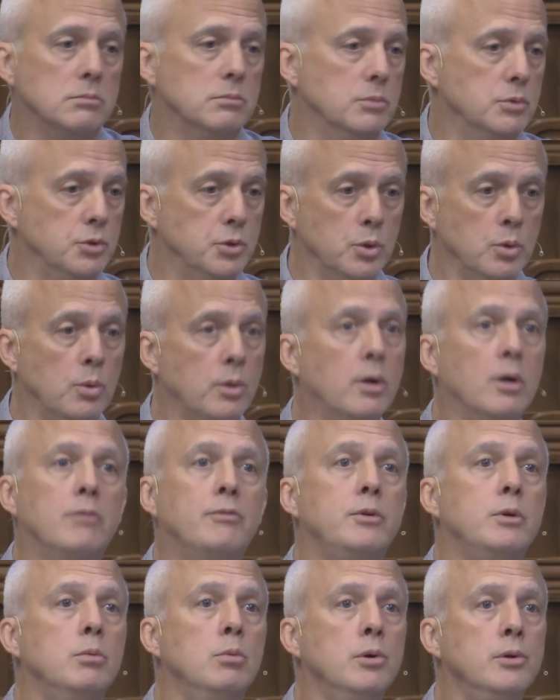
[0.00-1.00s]
do
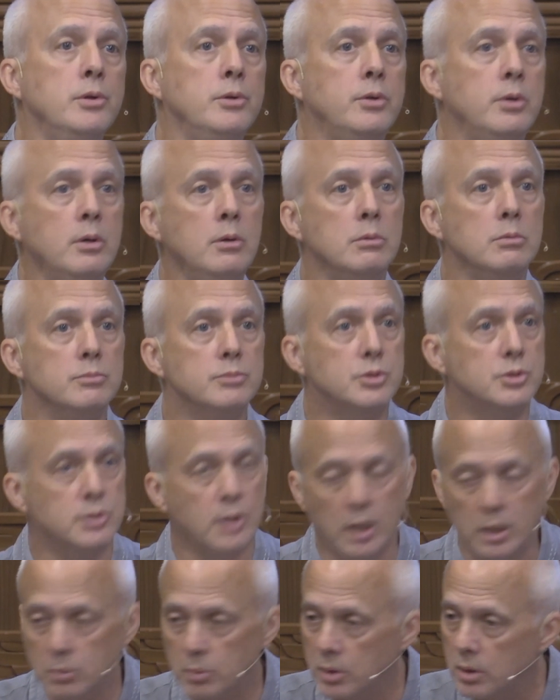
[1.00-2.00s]
whatever you want to do,
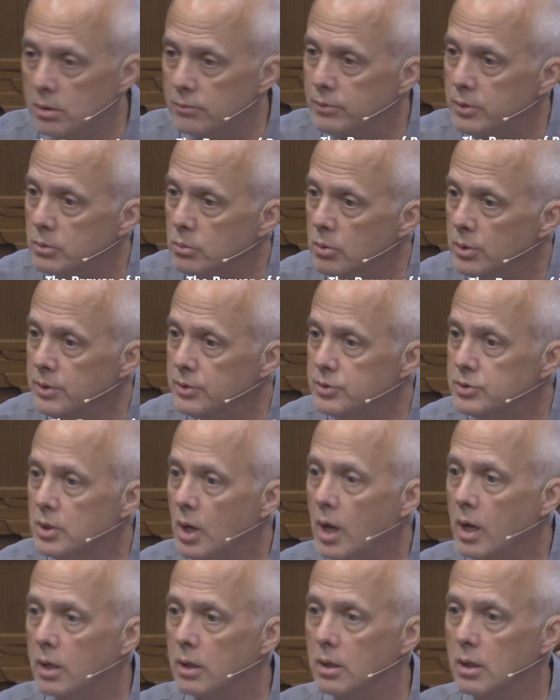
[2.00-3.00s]
say whatever you want to
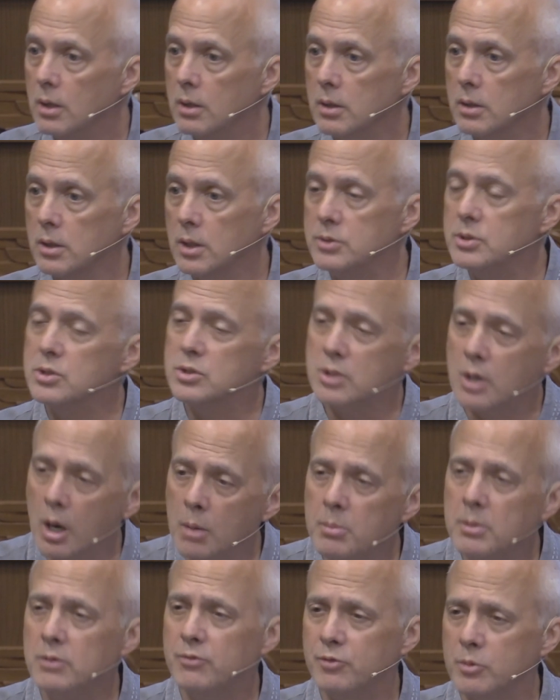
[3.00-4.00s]
say, because it's
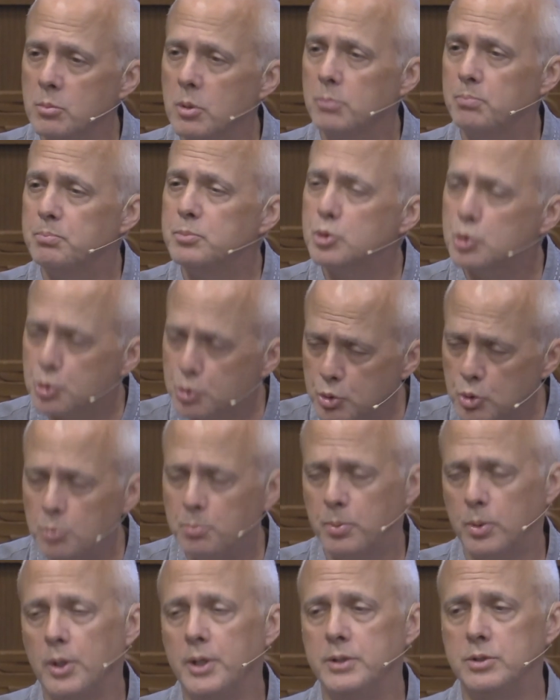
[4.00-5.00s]
coming from a true
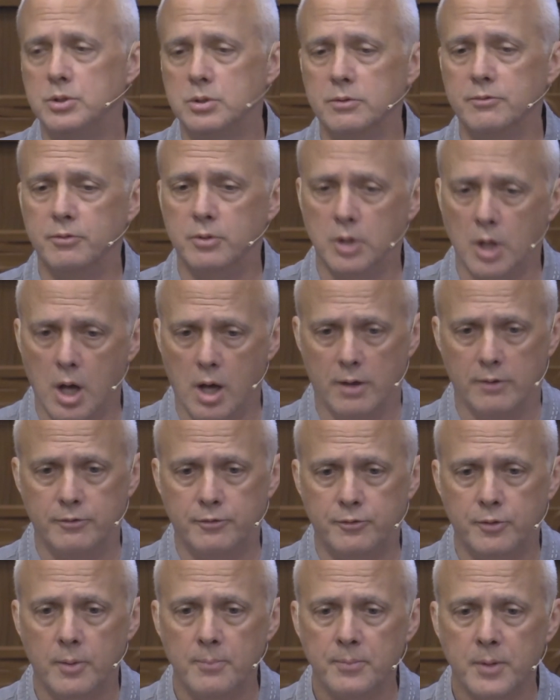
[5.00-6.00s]
place of
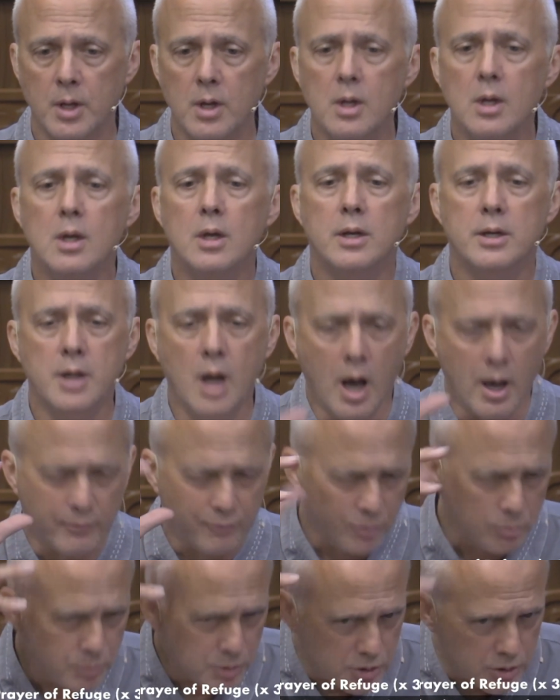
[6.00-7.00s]
love, not
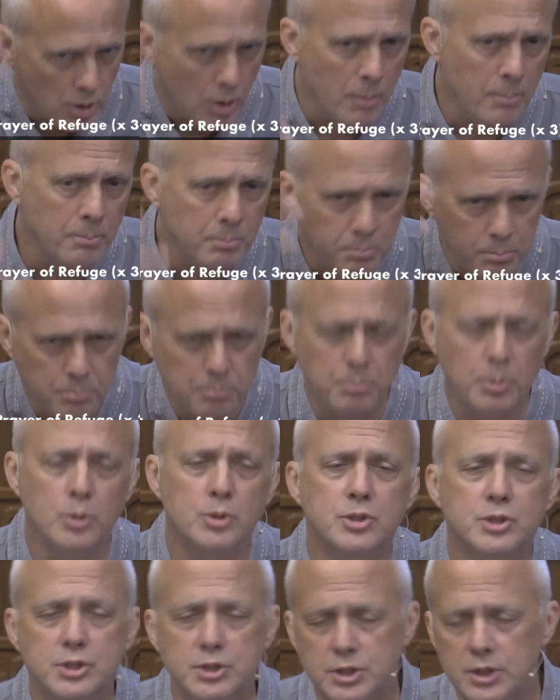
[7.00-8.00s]
from some
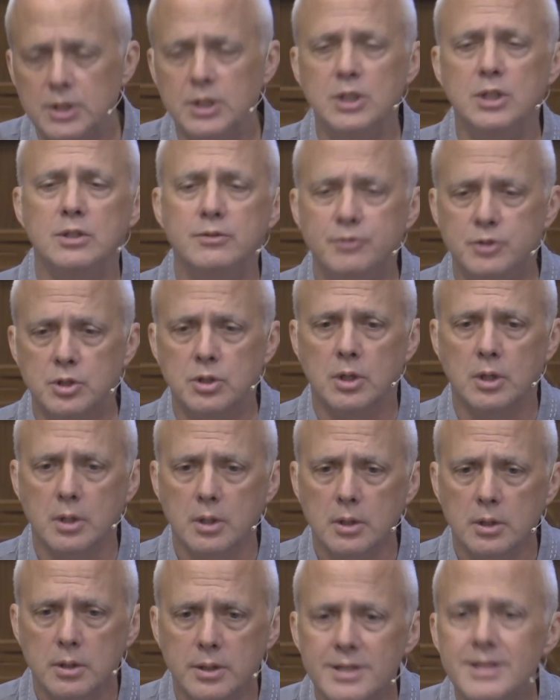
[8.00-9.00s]
perceived
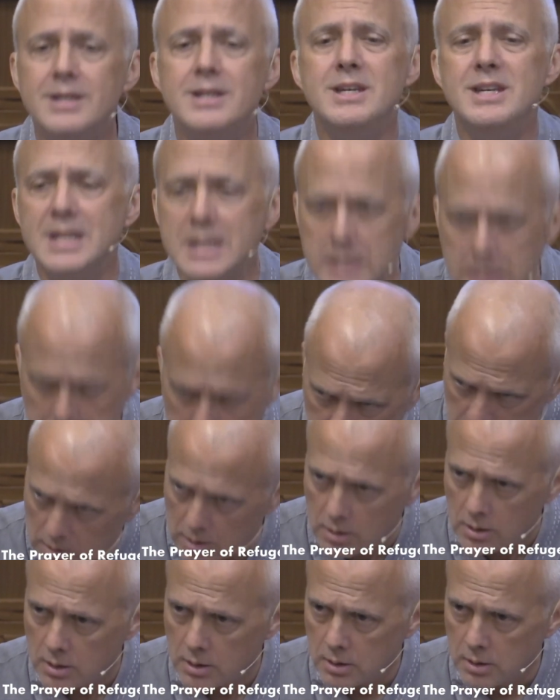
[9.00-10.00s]

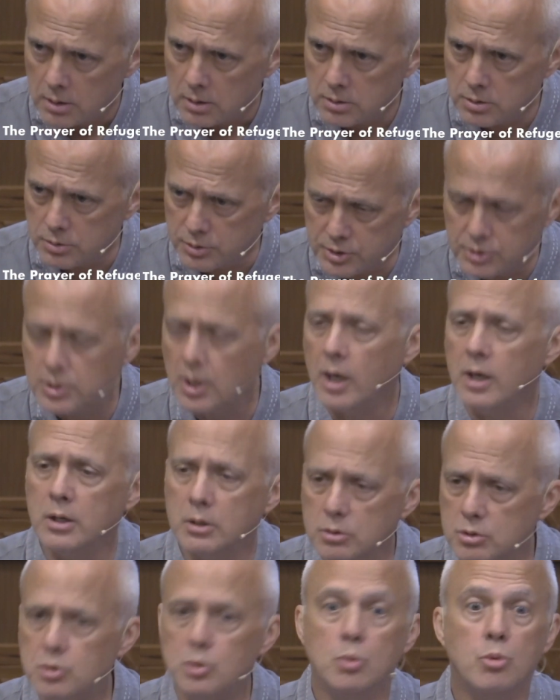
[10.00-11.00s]
need to say
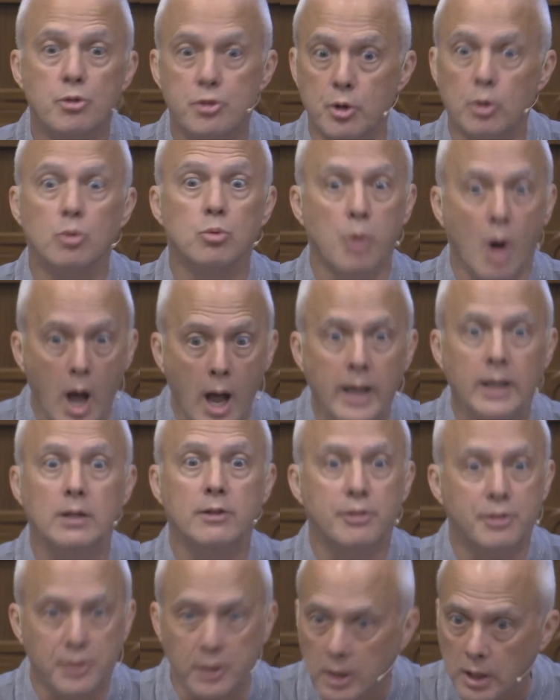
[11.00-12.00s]
or do the right
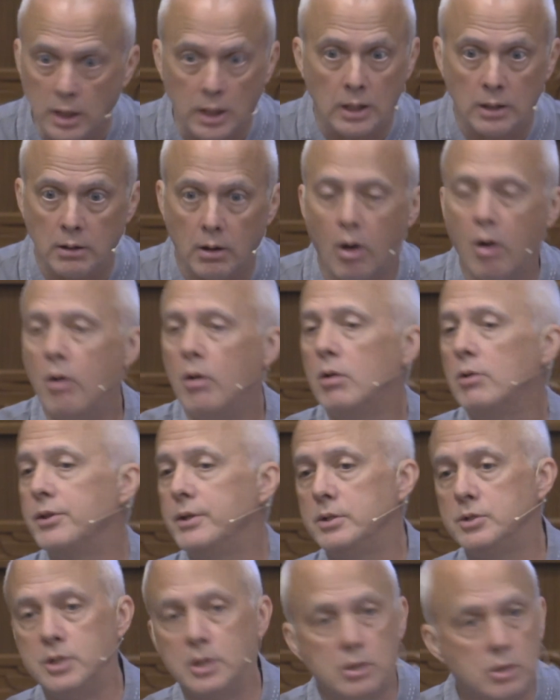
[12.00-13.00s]
thing, all
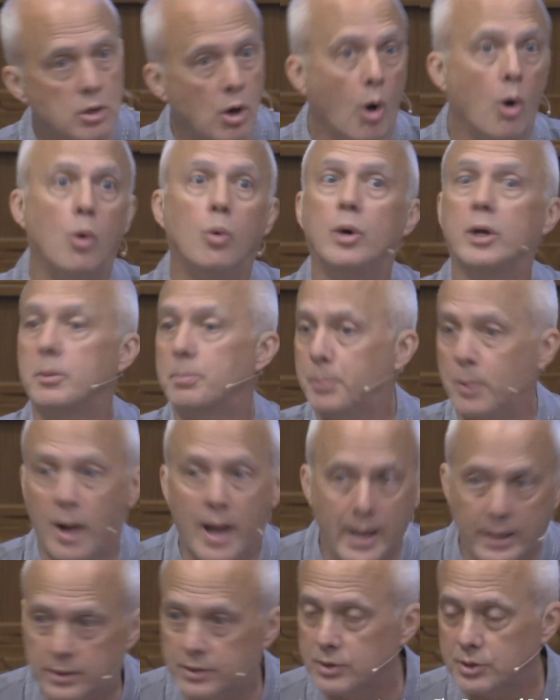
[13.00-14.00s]
these egoic
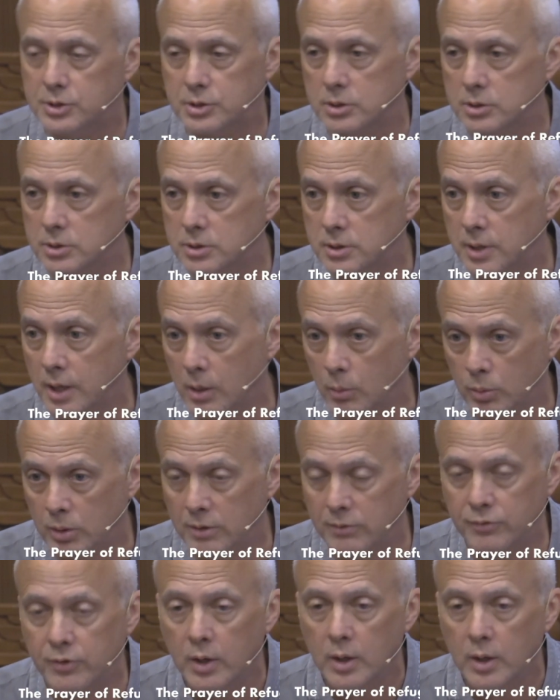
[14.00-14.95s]
practices that we've